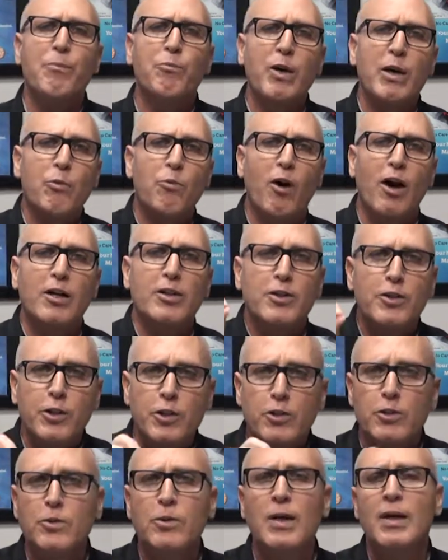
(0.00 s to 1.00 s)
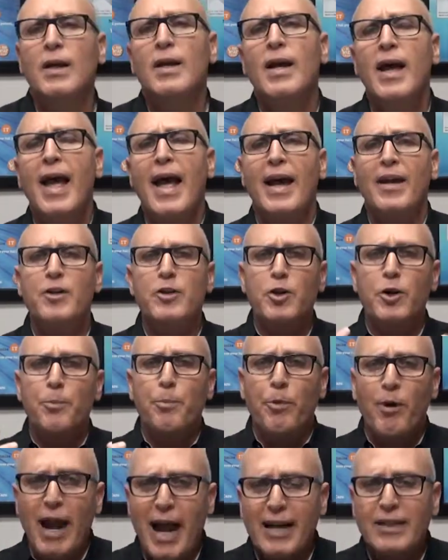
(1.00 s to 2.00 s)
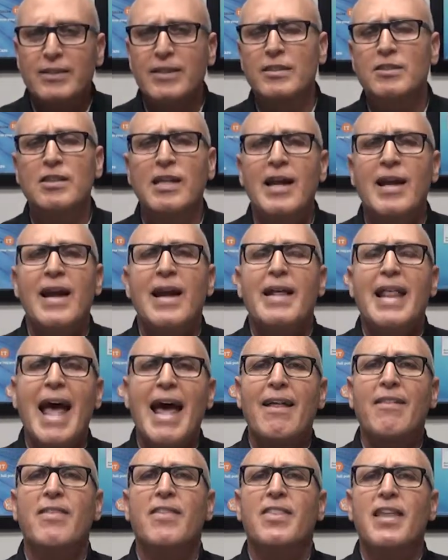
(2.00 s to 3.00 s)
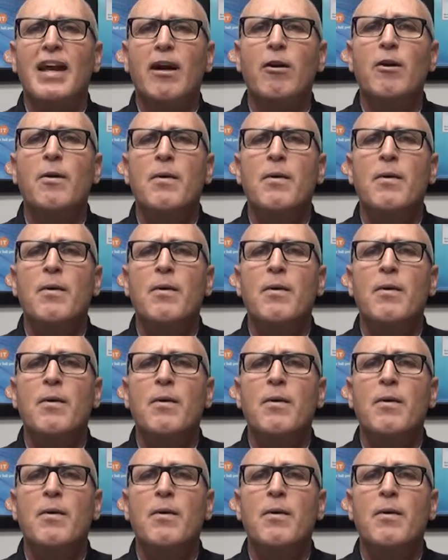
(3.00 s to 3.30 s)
and we want you and your practice and